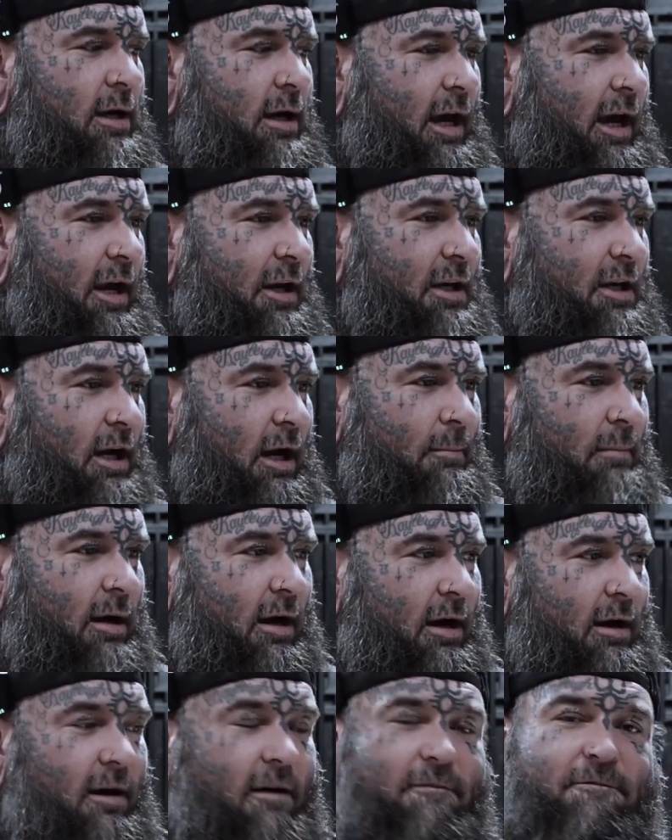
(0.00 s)
and
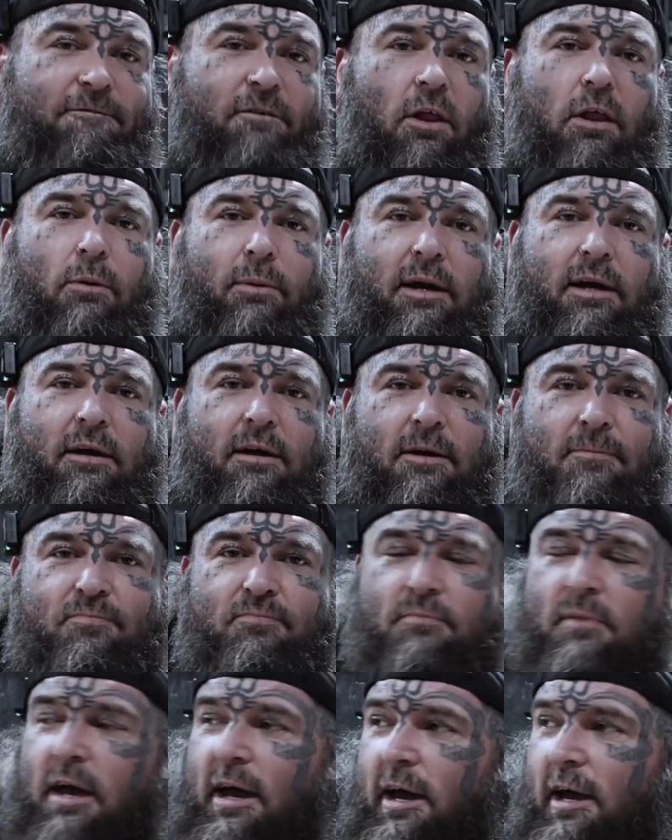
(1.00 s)
I'm following
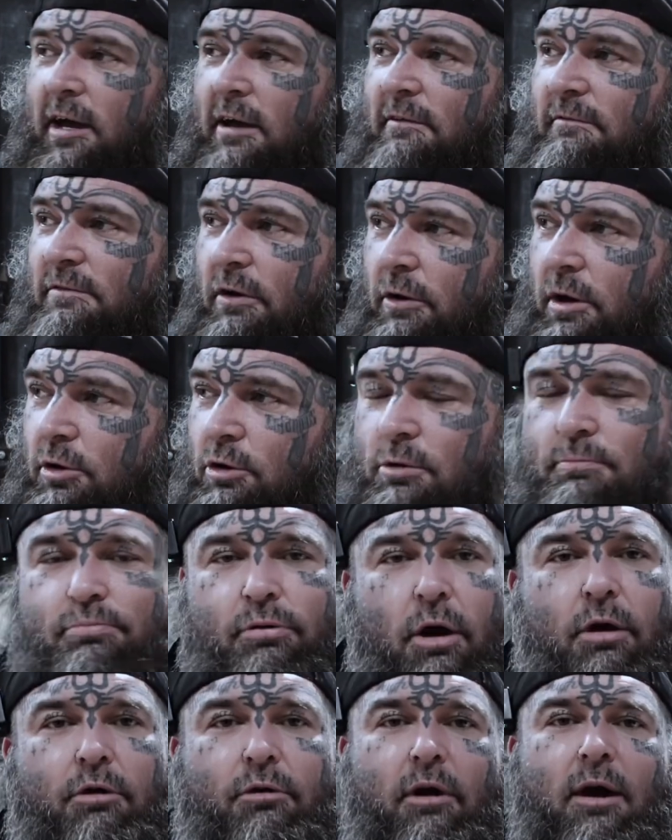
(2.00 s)
a very good
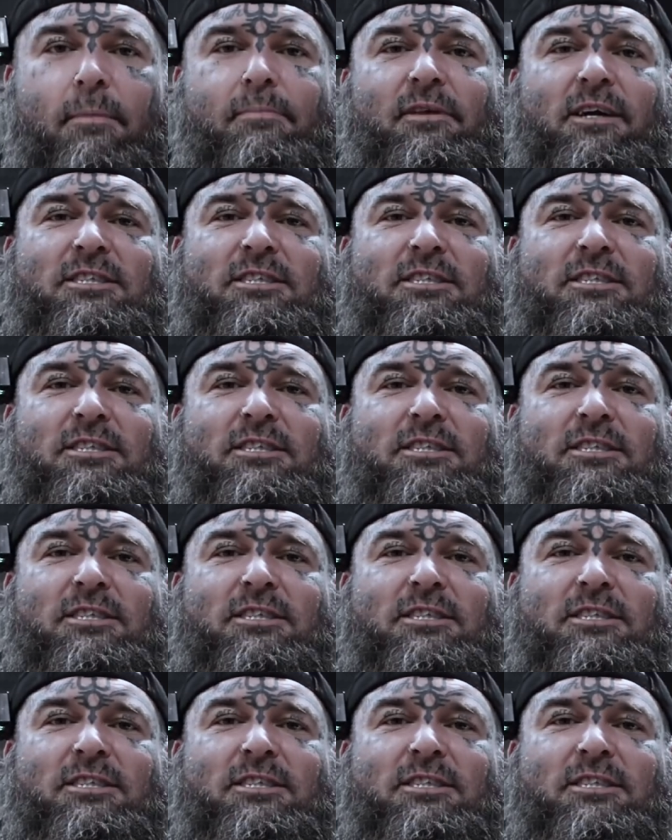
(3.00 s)
program,